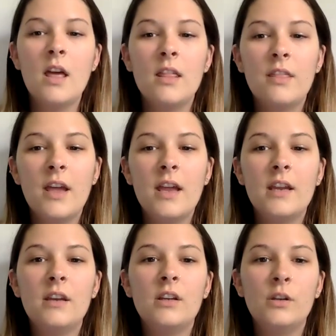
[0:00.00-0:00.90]

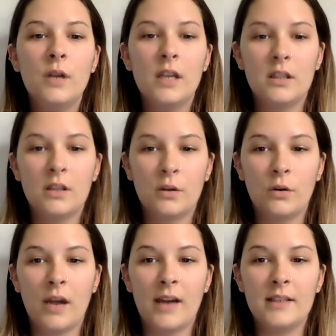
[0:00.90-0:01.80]
then you get the
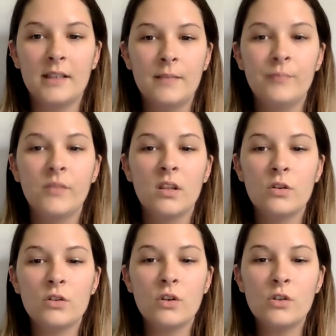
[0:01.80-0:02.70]
correct.
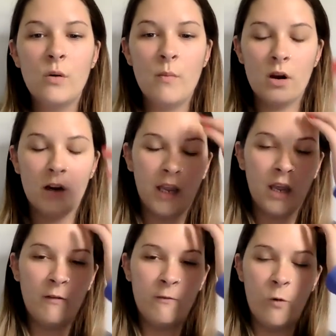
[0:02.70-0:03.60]
There's also a
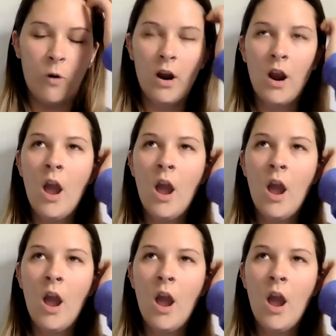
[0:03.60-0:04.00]
marking for